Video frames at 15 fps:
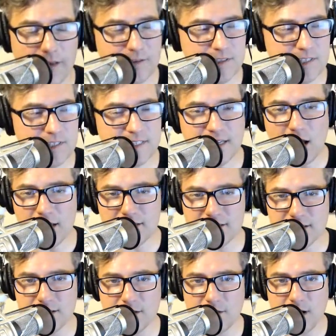I haven't seen
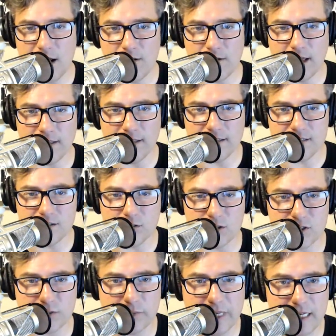Austin around on the
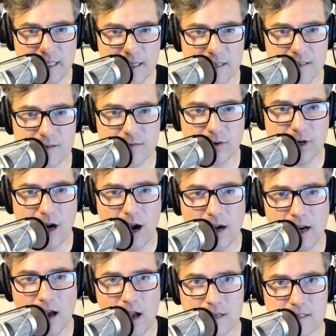social medias. Where are you,
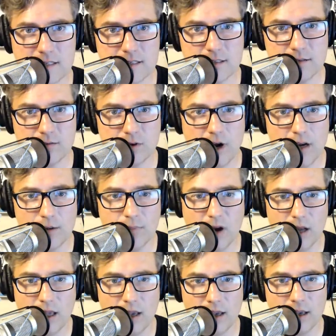Austin? Where are you, buddy?